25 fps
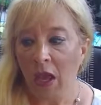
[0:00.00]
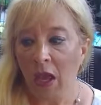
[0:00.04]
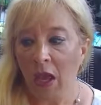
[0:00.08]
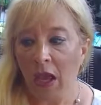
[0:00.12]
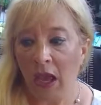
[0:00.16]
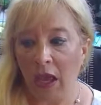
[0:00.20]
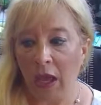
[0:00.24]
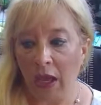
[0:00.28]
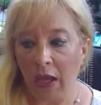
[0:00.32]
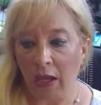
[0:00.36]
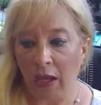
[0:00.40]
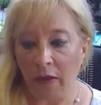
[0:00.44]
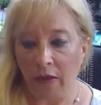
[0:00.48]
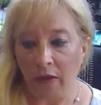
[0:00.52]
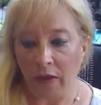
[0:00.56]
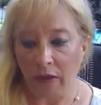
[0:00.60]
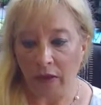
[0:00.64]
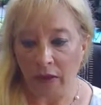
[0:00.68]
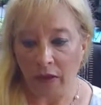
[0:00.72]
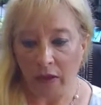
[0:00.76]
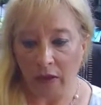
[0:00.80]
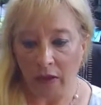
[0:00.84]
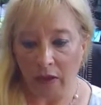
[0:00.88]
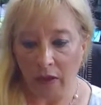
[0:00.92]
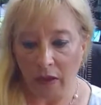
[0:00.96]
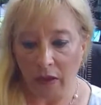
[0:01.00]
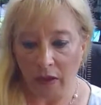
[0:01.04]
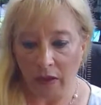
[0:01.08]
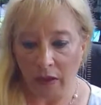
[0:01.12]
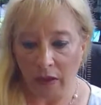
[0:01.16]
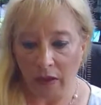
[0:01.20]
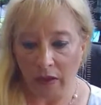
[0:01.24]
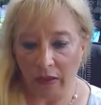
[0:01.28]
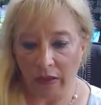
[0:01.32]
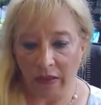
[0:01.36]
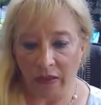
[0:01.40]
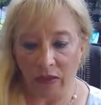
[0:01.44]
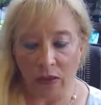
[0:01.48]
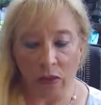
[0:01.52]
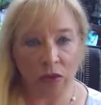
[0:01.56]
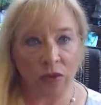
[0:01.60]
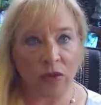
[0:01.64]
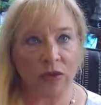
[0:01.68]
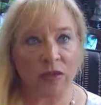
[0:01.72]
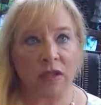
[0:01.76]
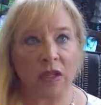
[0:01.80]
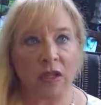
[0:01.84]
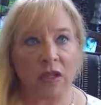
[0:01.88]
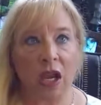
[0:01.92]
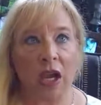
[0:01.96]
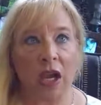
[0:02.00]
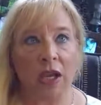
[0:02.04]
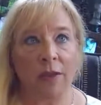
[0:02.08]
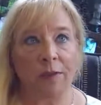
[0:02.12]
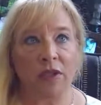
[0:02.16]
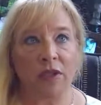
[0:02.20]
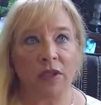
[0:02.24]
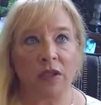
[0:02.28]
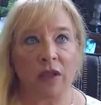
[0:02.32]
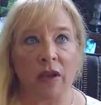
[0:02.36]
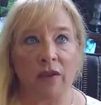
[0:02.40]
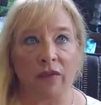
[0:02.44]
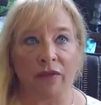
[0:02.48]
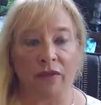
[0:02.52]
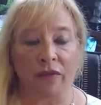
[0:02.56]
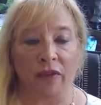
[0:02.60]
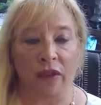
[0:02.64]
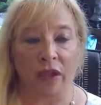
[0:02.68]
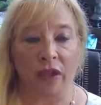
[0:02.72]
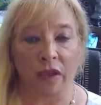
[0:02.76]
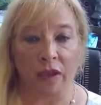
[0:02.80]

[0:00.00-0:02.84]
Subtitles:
And those types of